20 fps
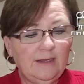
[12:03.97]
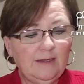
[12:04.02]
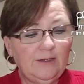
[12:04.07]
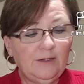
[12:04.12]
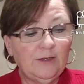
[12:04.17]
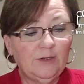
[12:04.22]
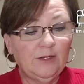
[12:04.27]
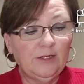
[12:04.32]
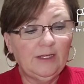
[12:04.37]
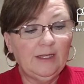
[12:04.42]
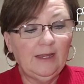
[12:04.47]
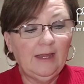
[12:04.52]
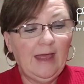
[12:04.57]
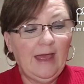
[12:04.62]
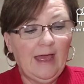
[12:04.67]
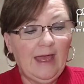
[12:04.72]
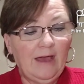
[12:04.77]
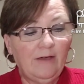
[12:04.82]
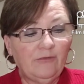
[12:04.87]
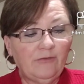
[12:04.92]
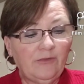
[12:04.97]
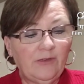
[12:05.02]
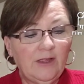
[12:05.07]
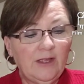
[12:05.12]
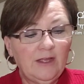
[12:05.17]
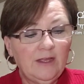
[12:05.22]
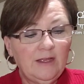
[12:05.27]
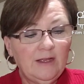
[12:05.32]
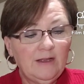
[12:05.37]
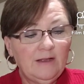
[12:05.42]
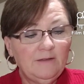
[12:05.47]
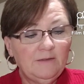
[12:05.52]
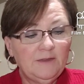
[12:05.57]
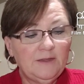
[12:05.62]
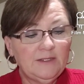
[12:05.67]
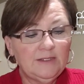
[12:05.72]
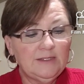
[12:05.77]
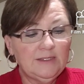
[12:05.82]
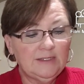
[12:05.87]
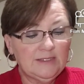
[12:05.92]
You're going to laugh.
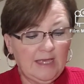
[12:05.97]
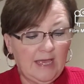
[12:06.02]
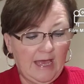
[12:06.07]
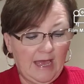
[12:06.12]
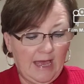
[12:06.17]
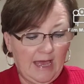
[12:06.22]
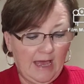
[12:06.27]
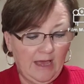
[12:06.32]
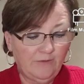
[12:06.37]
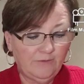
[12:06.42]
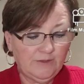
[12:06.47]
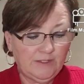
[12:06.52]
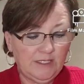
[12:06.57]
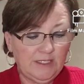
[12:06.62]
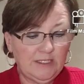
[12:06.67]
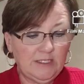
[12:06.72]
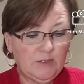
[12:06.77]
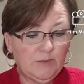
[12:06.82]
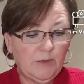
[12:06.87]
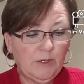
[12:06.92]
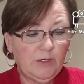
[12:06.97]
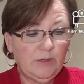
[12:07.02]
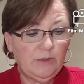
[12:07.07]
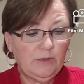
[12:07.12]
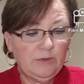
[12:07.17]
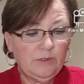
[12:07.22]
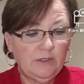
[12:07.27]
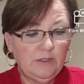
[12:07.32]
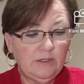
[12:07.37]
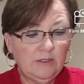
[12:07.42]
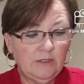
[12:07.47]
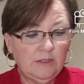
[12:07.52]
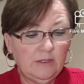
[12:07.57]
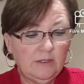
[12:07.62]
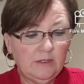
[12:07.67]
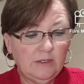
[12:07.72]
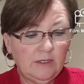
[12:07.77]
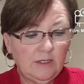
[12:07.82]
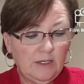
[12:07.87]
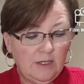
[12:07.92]
This is a 1/2 teaspoon
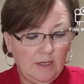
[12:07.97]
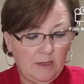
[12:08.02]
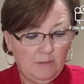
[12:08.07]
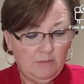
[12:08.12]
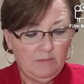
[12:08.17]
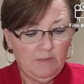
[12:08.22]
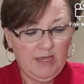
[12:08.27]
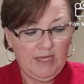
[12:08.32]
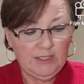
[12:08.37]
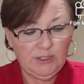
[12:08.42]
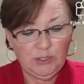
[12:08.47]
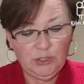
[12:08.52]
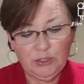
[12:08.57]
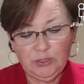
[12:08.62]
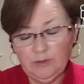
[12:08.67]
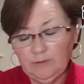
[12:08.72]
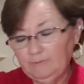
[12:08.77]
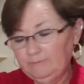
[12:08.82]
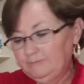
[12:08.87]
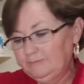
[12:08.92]
measure.